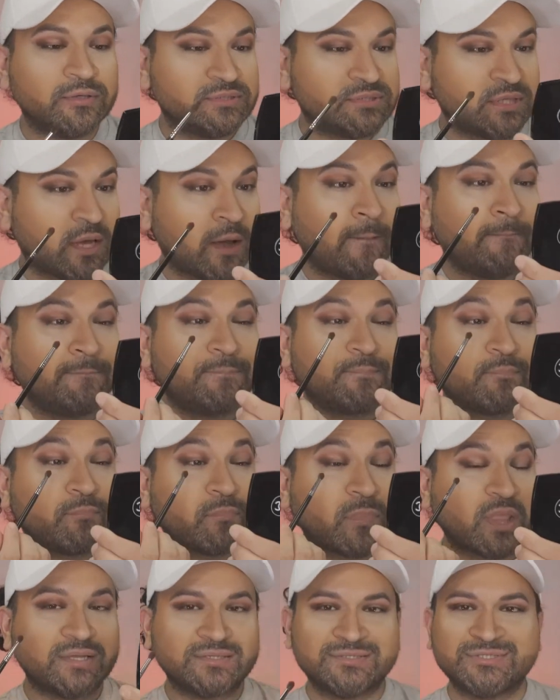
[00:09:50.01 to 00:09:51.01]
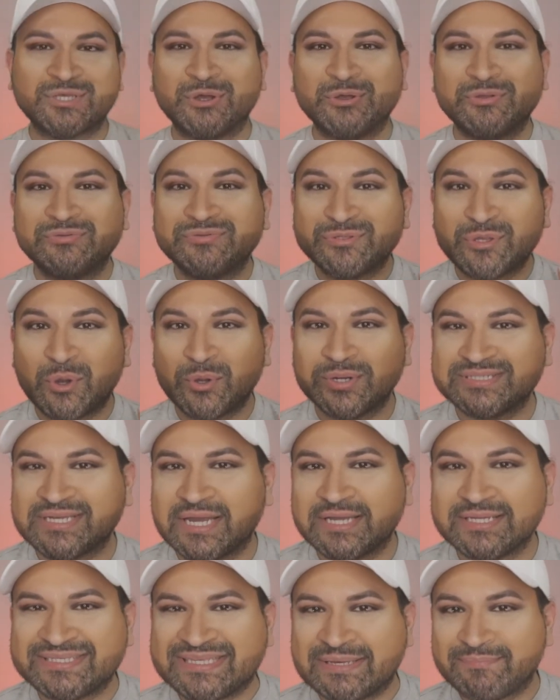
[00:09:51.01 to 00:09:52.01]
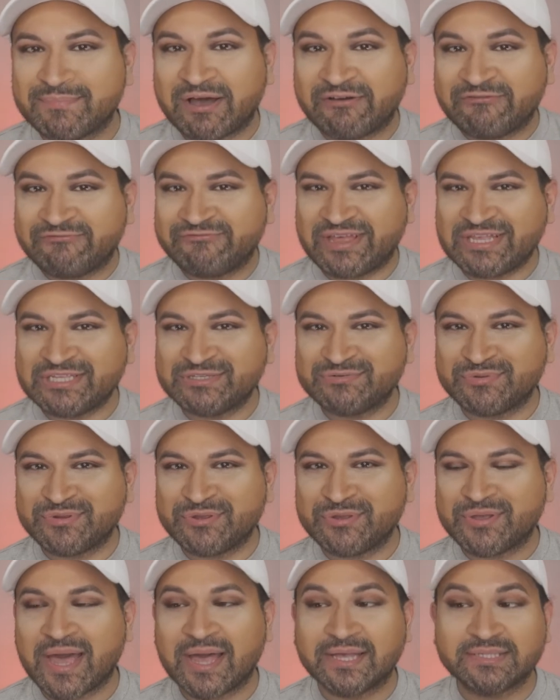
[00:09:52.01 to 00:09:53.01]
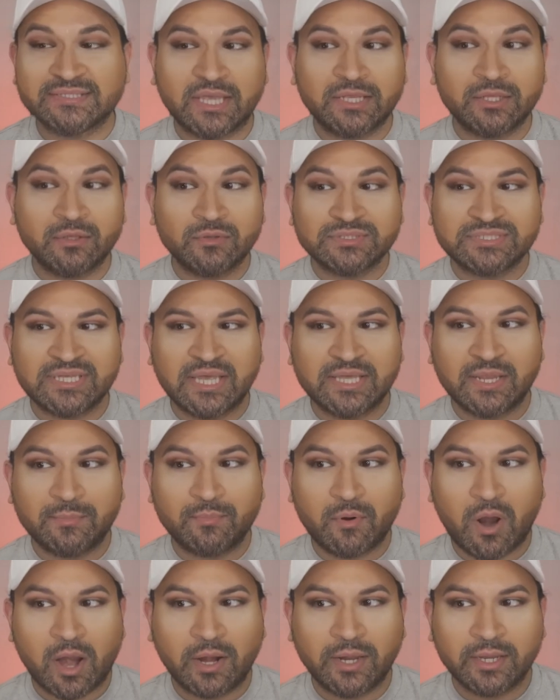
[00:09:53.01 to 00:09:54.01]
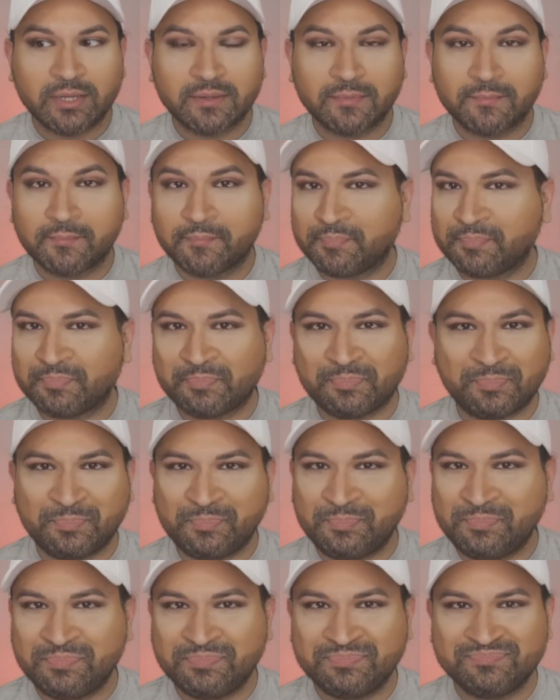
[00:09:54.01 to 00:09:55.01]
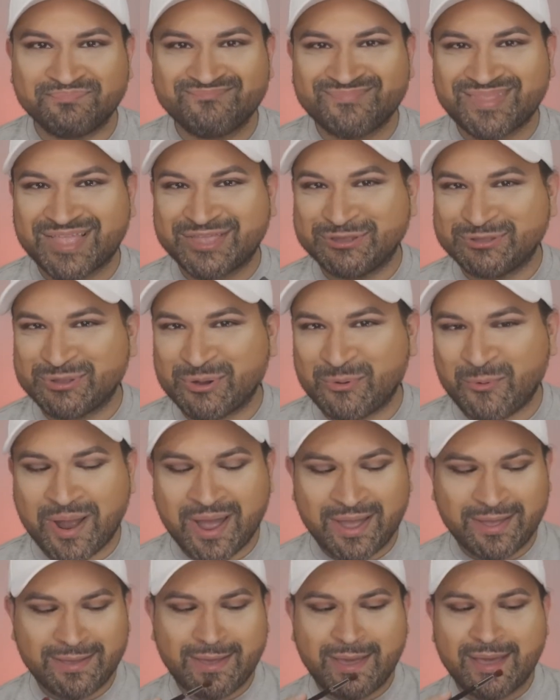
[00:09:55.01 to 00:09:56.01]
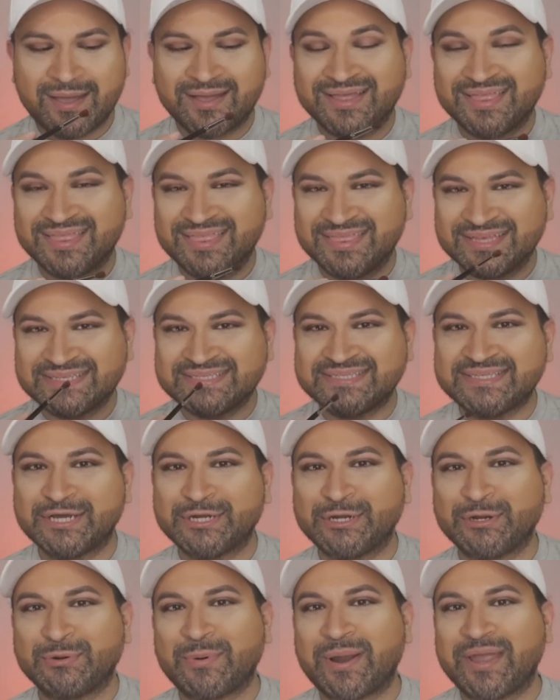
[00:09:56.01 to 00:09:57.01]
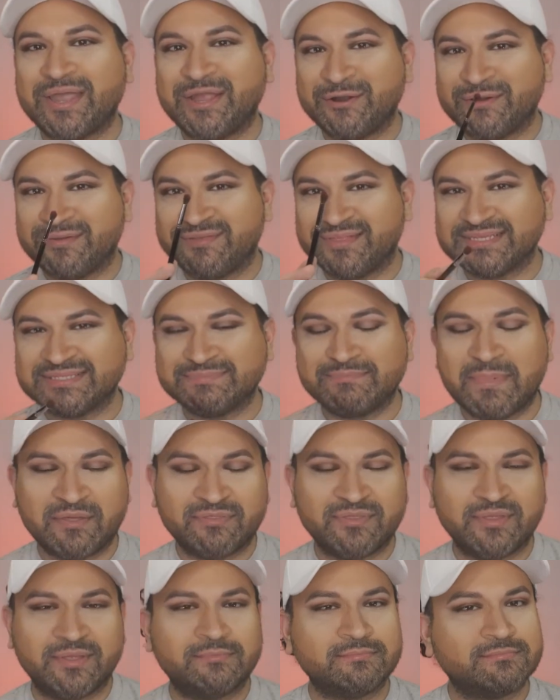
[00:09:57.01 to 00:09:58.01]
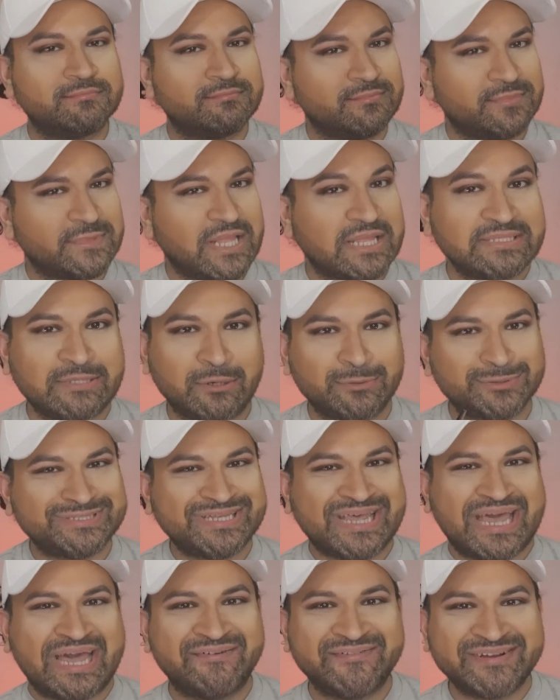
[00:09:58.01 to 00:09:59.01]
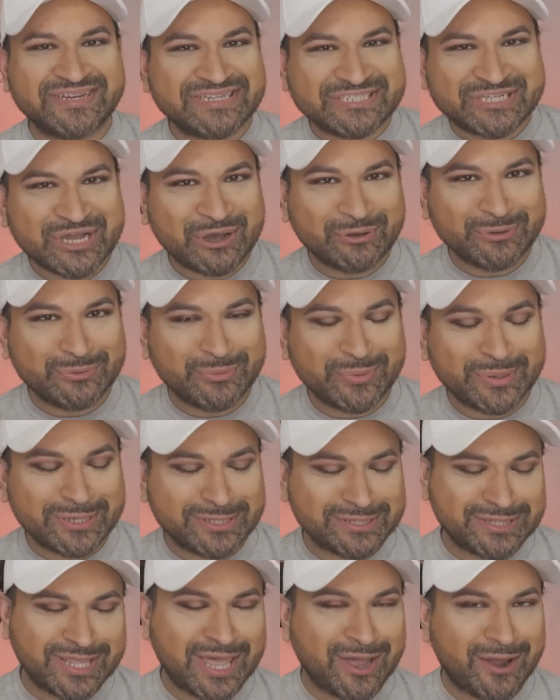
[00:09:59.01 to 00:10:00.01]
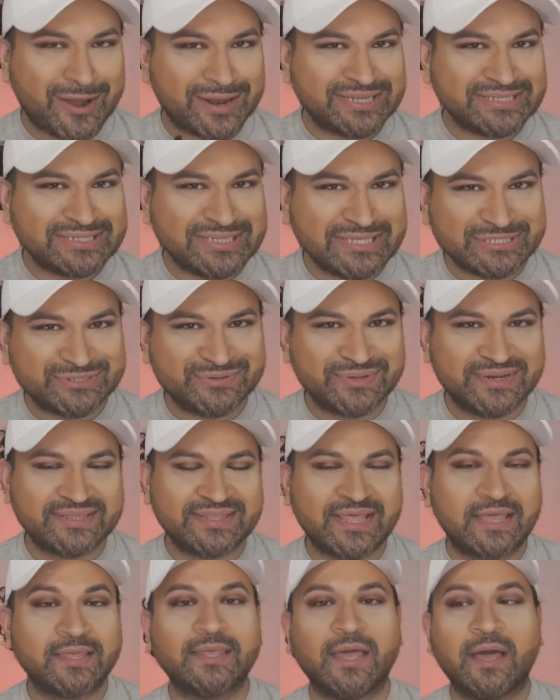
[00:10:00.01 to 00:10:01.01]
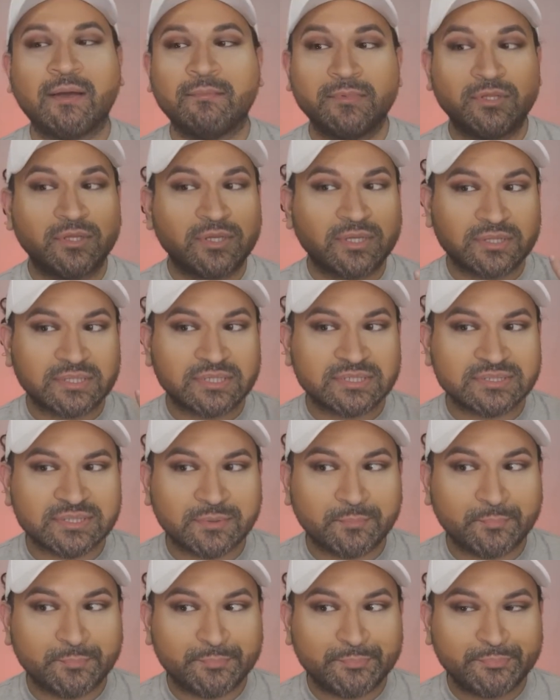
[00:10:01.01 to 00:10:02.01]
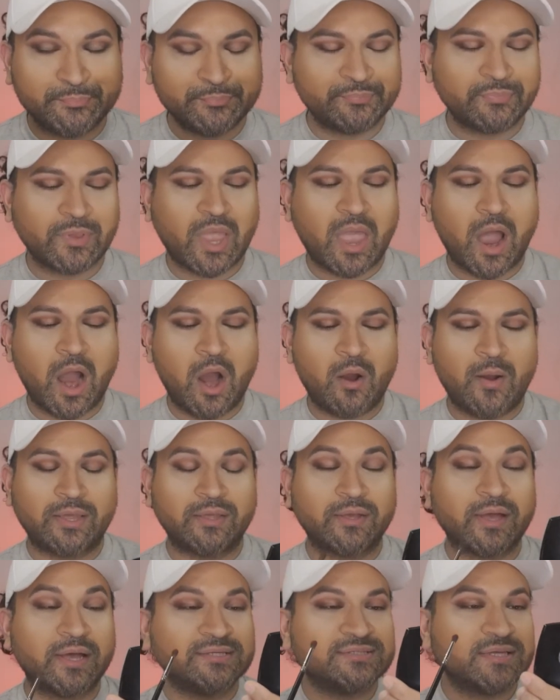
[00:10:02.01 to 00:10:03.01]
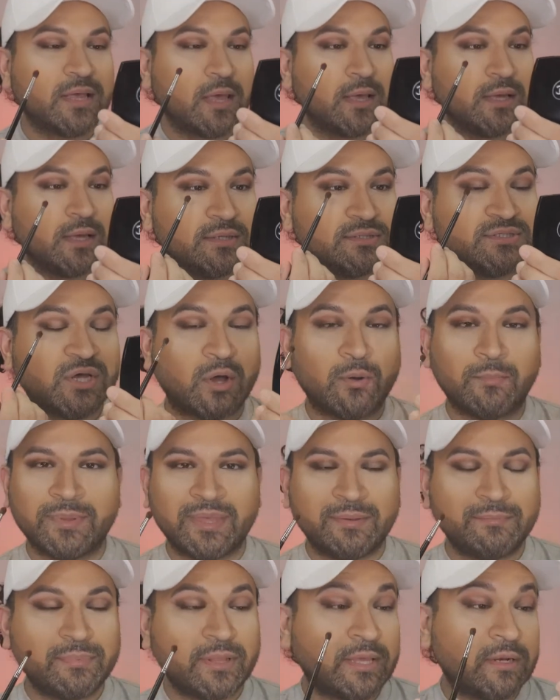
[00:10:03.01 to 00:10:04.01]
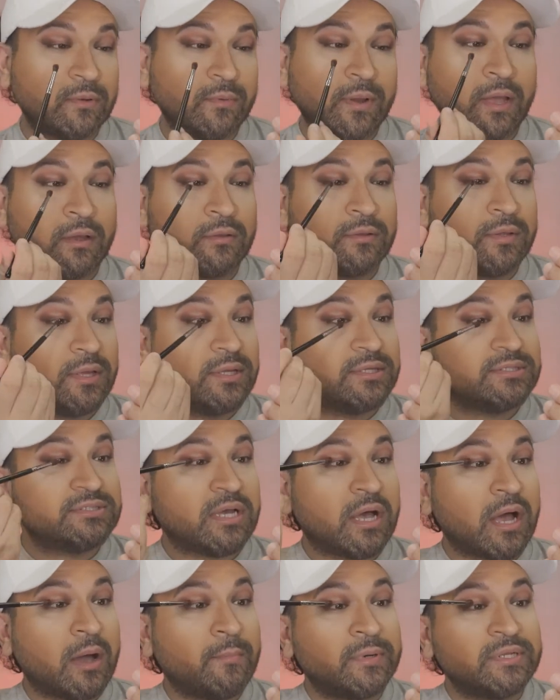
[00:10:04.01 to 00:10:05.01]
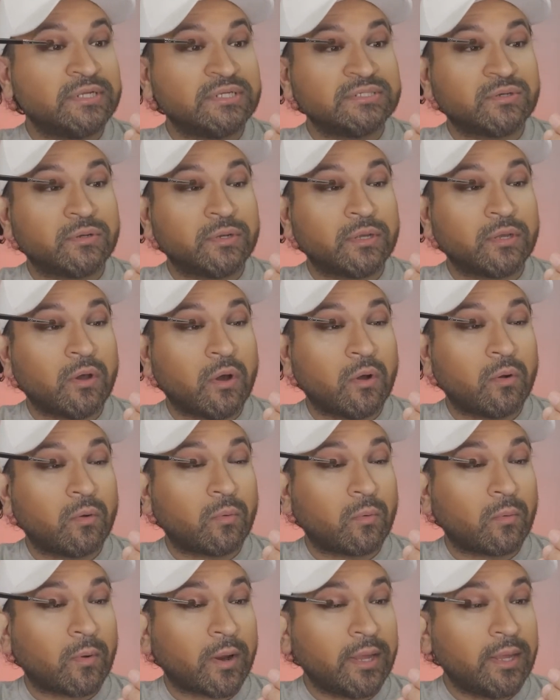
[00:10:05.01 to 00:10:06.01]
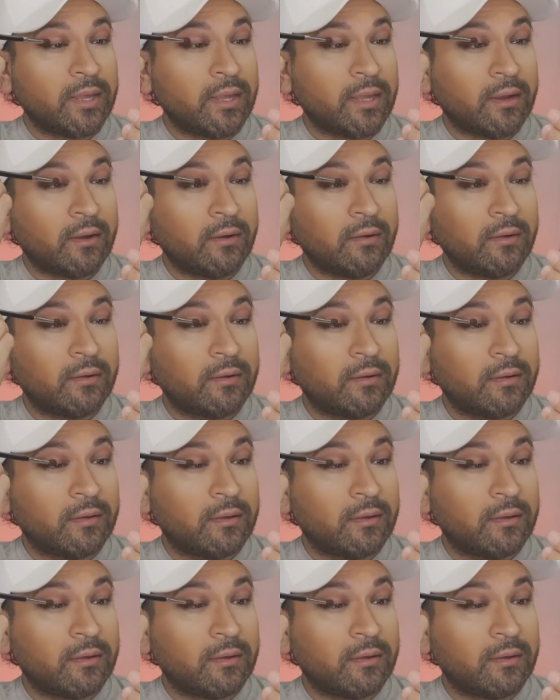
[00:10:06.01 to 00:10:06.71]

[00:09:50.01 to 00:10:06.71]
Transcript: So if you notice, I did my face for you guys. And you see any product? You know why? this sucker right here, this method. Don't say I didn't show you anything or I didn't teach you anything. Yep, look at this. All right, you guys. So me playing around. So I'm just going to go right here.